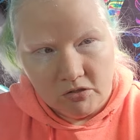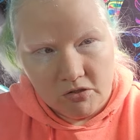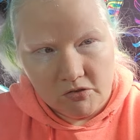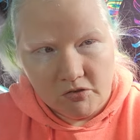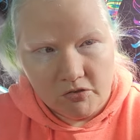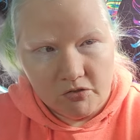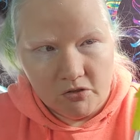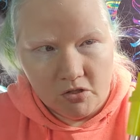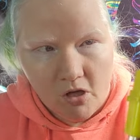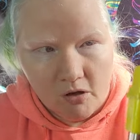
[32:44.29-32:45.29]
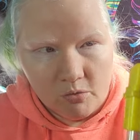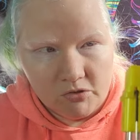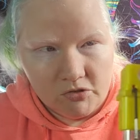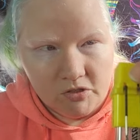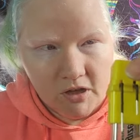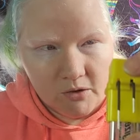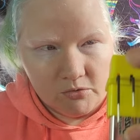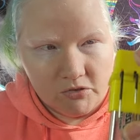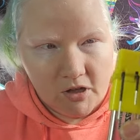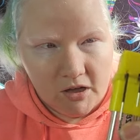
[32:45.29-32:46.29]
This The long ones on the
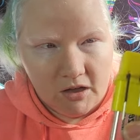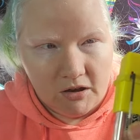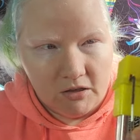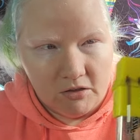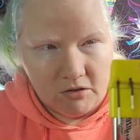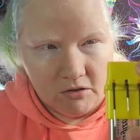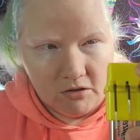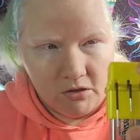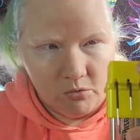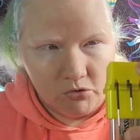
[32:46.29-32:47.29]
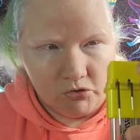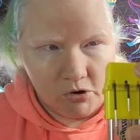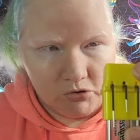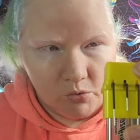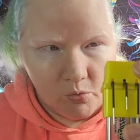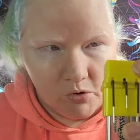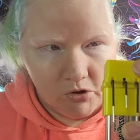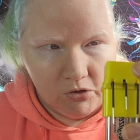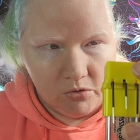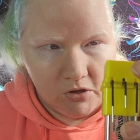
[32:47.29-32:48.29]
outside, it will start to warn
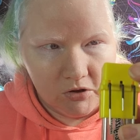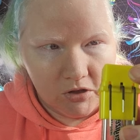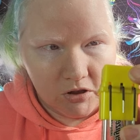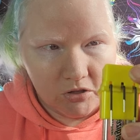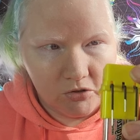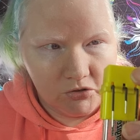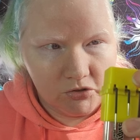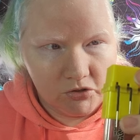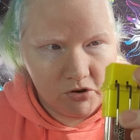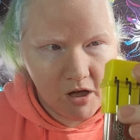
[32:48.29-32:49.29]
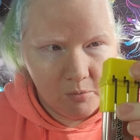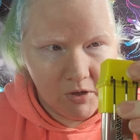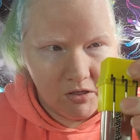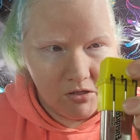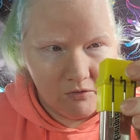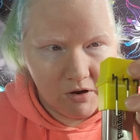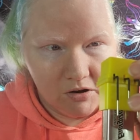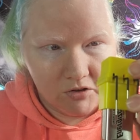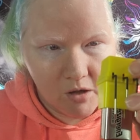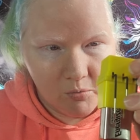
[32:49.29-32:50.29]
you that you're getting close to the top. And then the
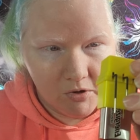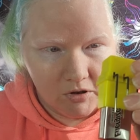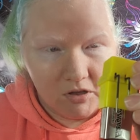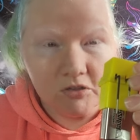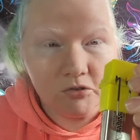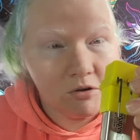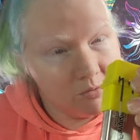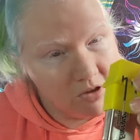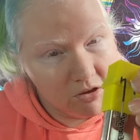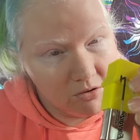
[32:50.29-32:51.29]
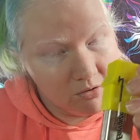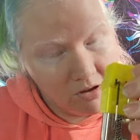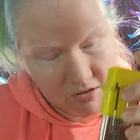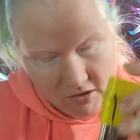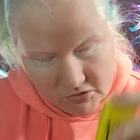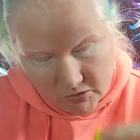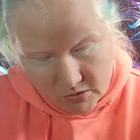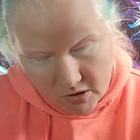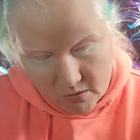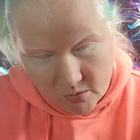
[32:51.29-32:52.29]
very top one, it screams at you and lets you
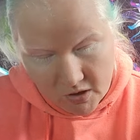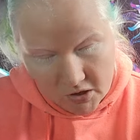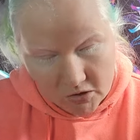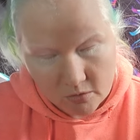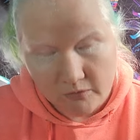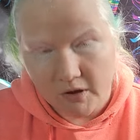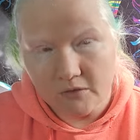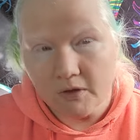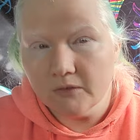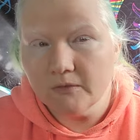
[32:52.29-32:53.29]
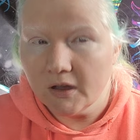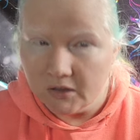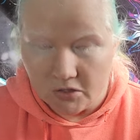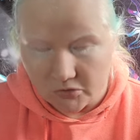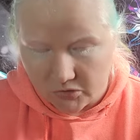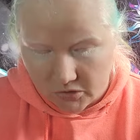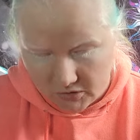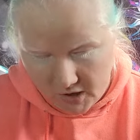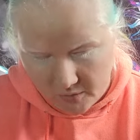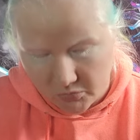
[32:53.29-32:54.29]
know you are very, very, very close to the
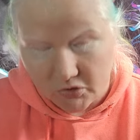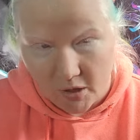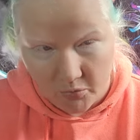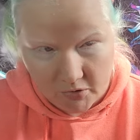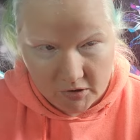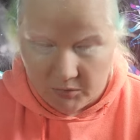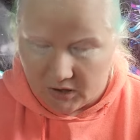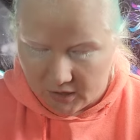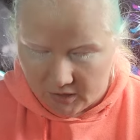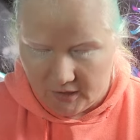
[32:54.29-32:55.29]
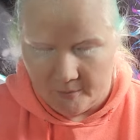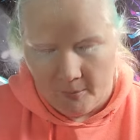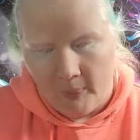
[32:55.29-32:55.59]
top. Stop pouring immediately.